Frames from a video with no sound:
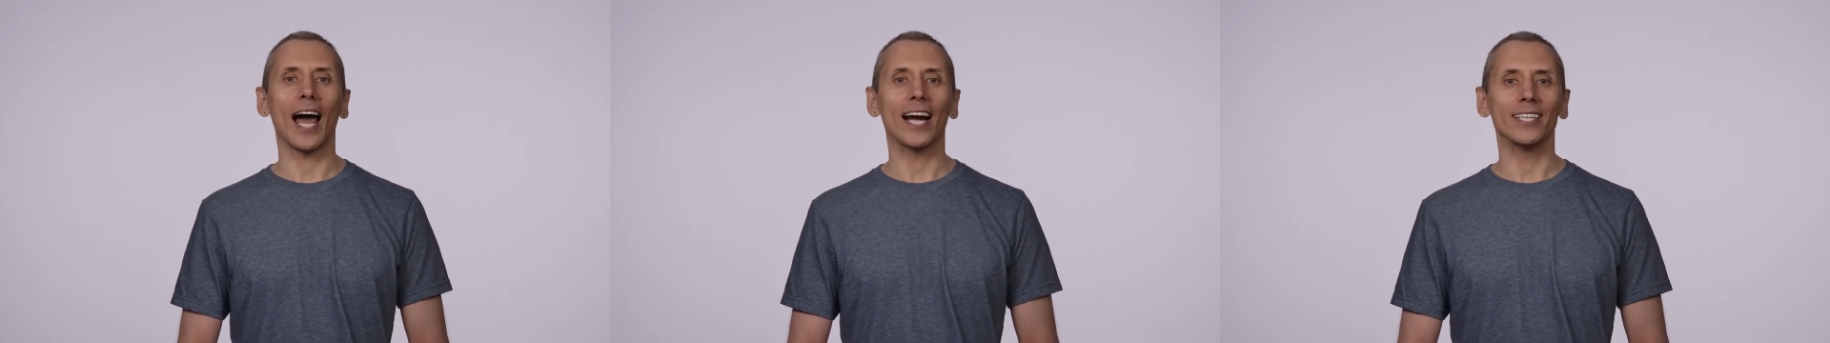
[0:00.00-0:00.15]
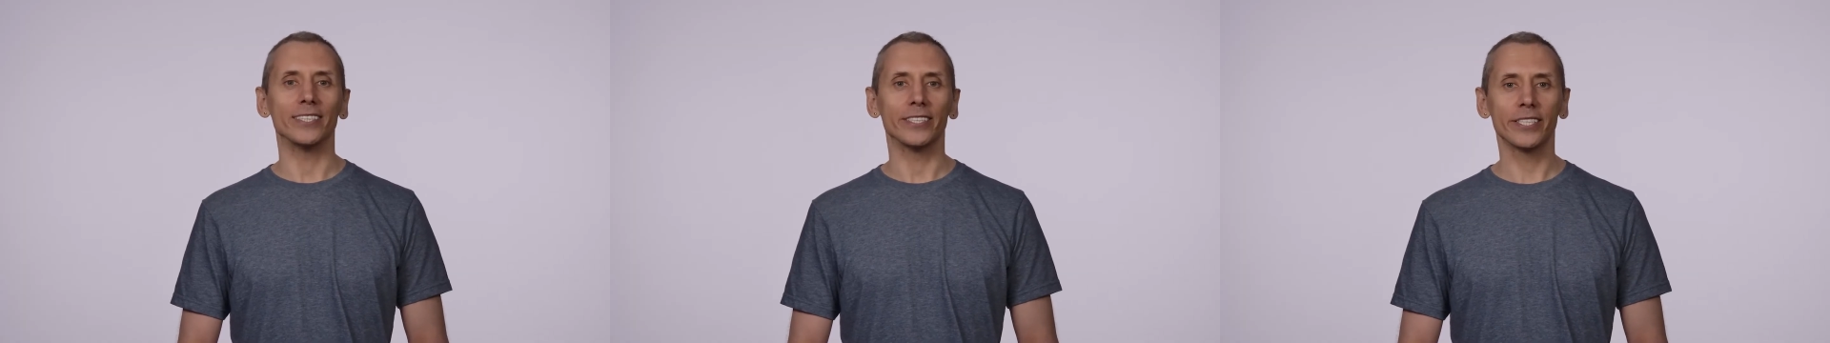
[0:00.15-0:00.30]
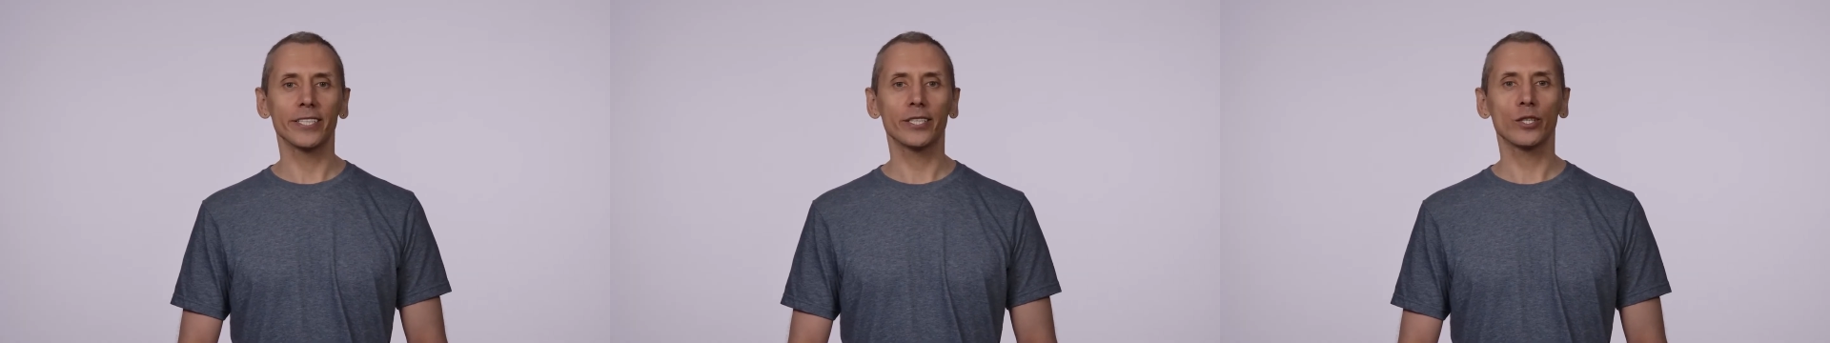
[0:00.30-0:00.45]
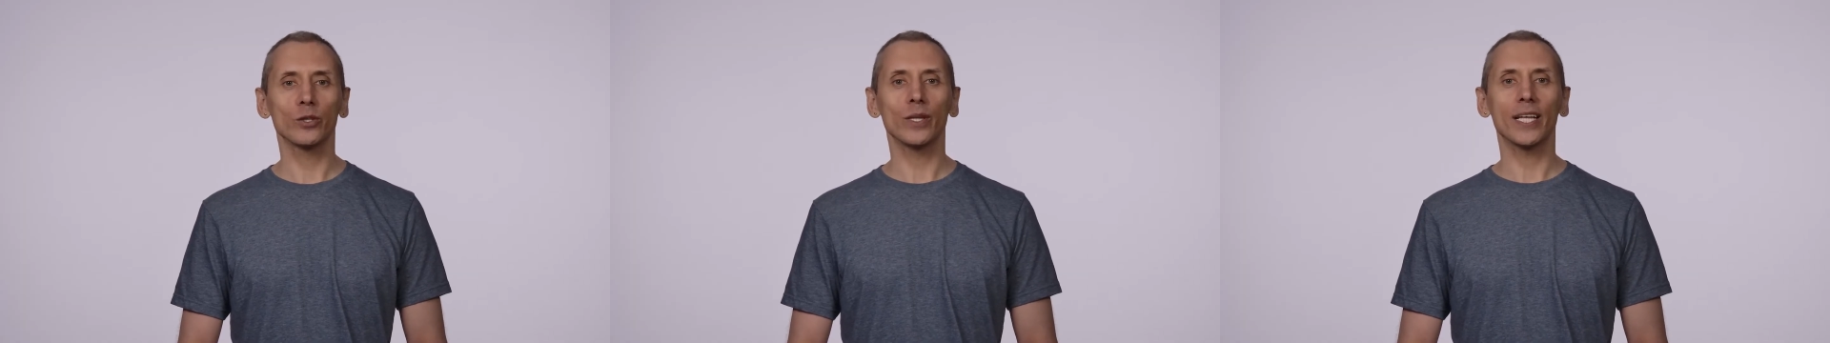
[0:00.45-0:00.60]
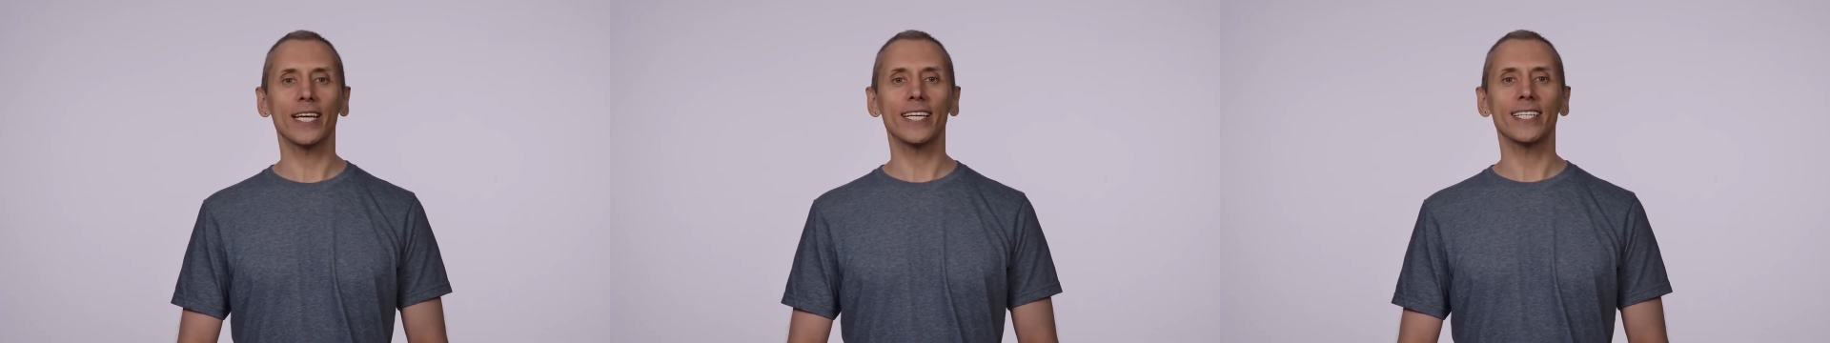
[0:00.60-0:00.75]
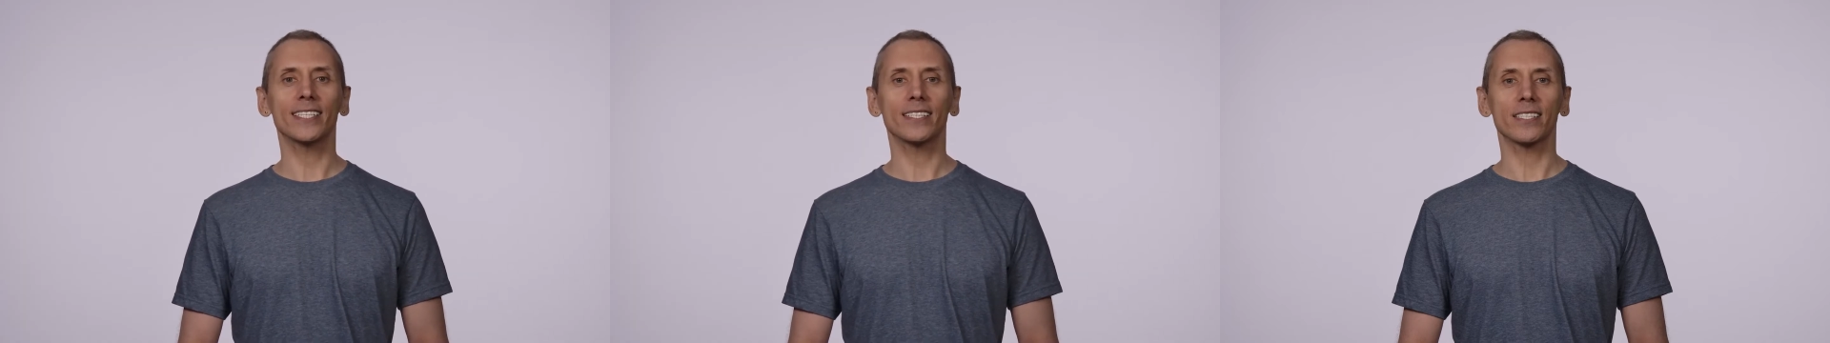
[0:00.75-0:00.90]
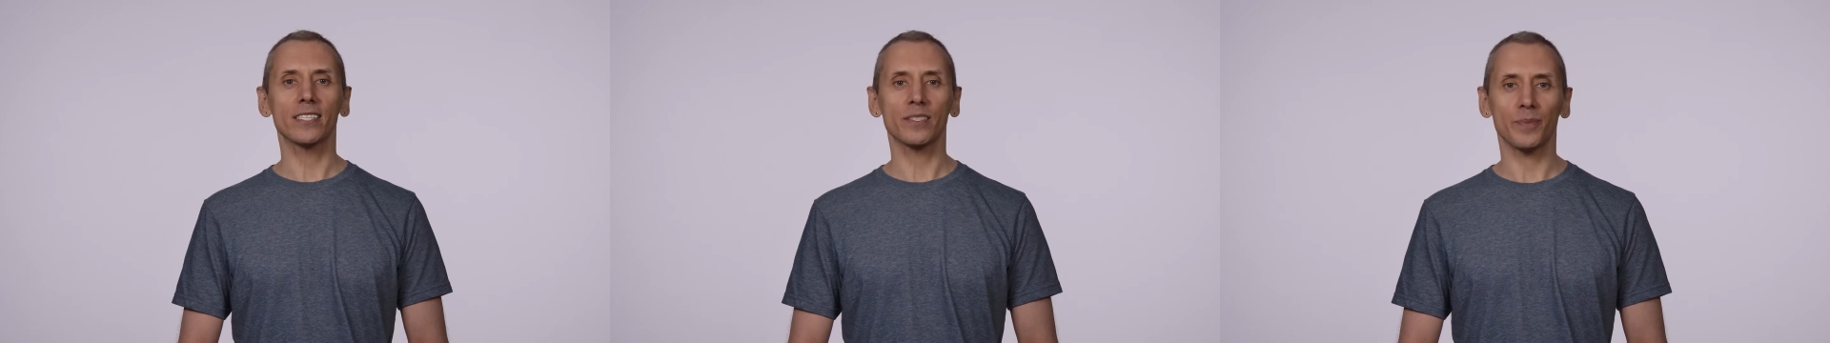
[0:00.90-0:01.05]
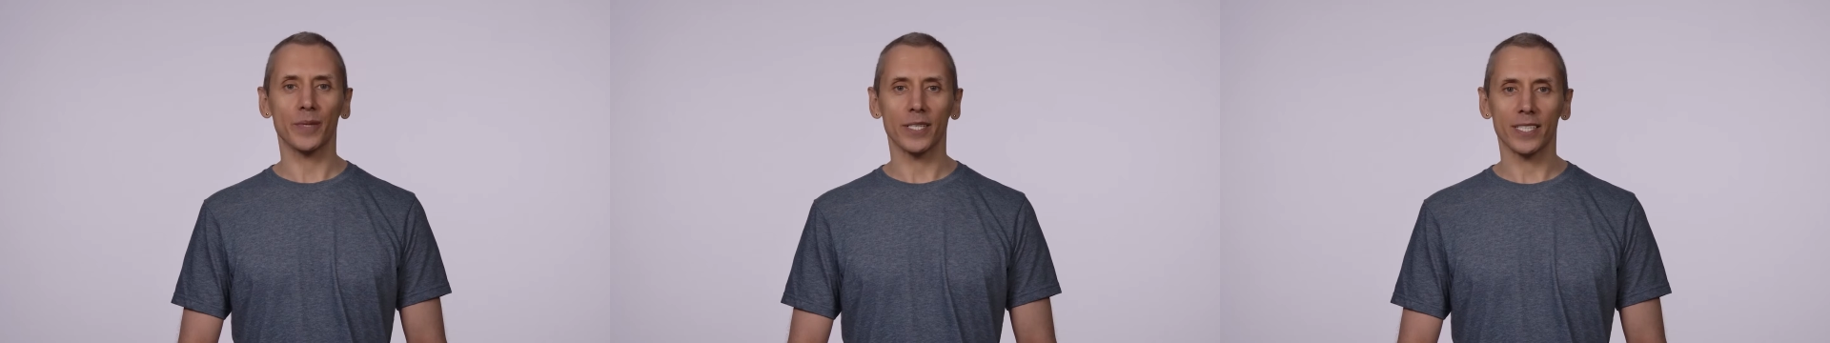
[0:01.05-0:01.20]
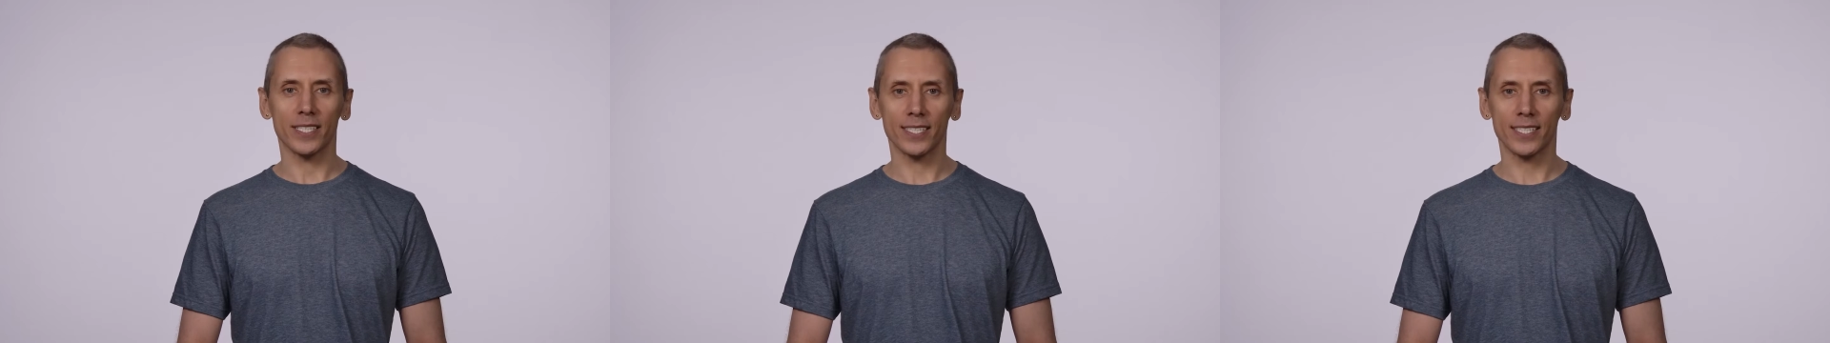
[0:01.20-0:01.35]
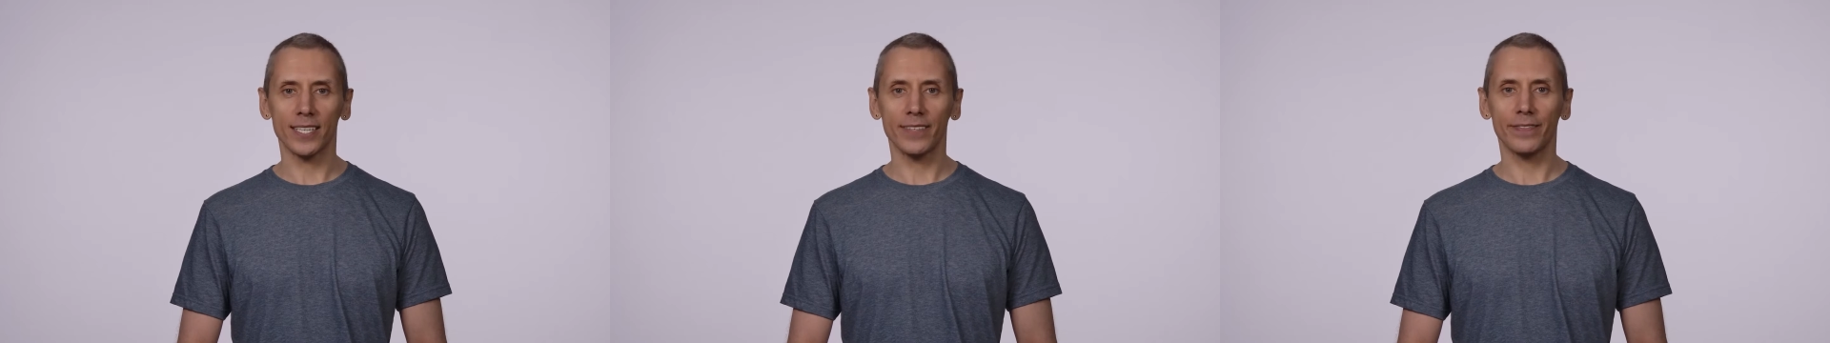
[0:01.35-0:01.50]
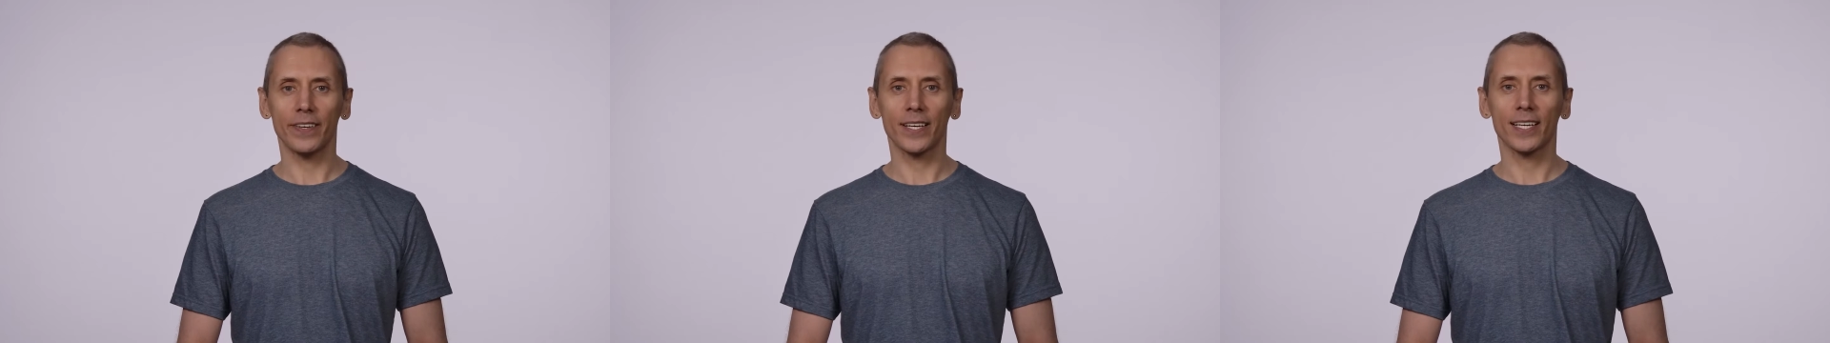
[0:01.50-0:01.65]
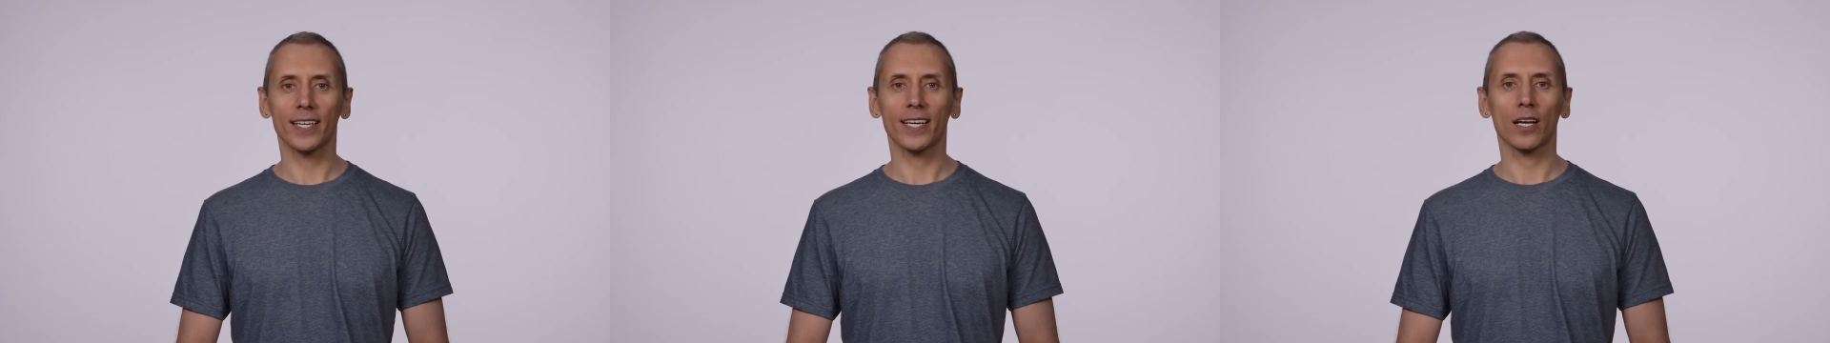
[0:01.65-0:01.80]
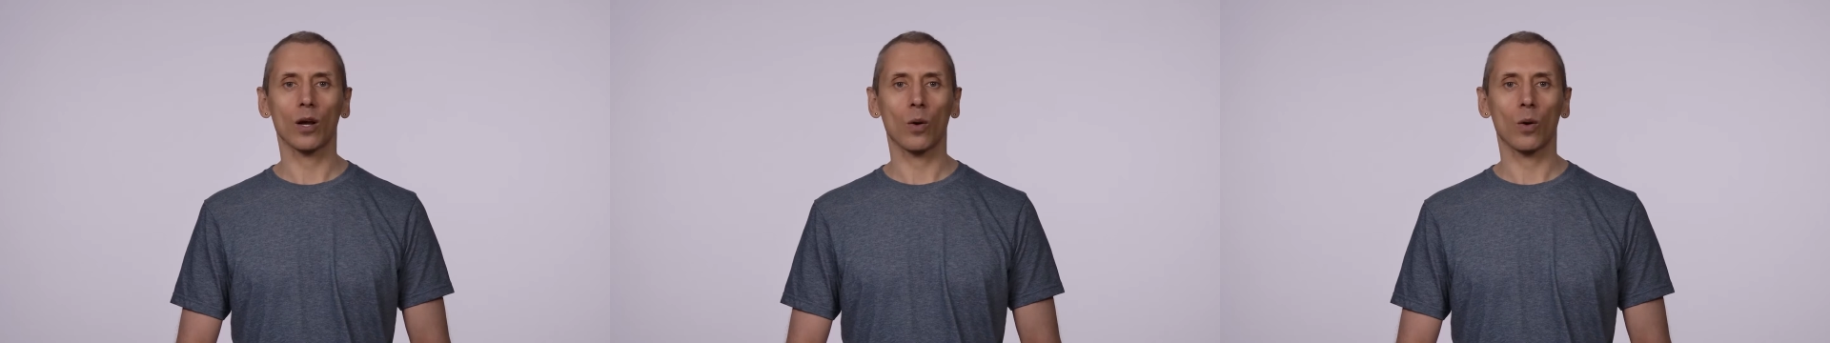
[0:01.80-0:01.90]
articulate specific